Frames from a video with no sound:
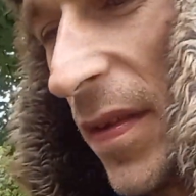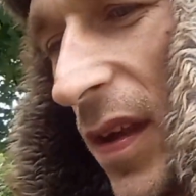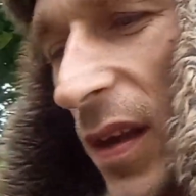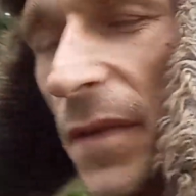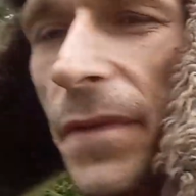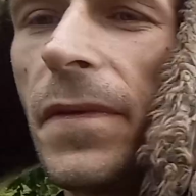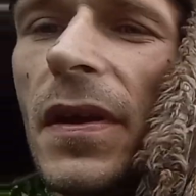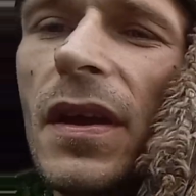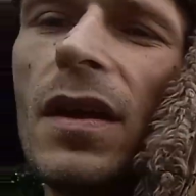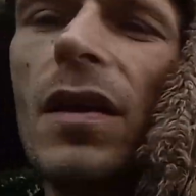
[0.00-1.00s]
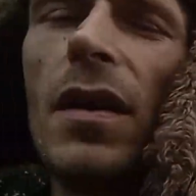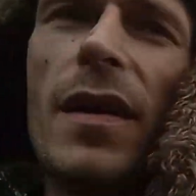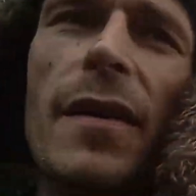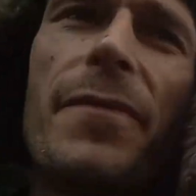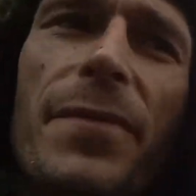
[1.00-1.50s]
I think if
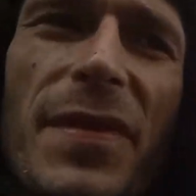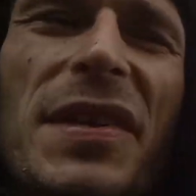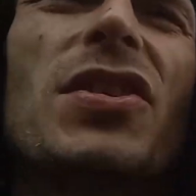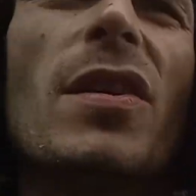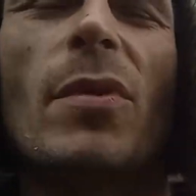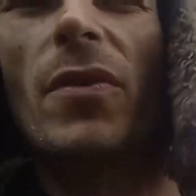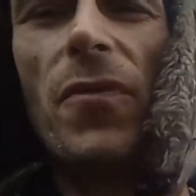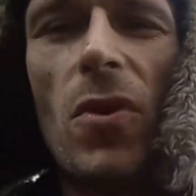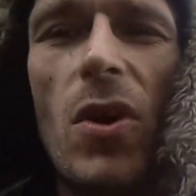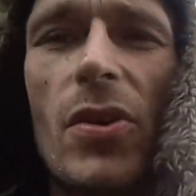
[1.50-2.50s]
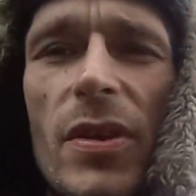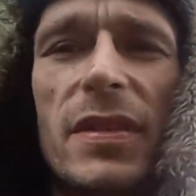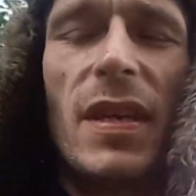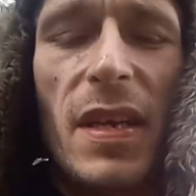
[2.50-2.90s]
the Turbo 400s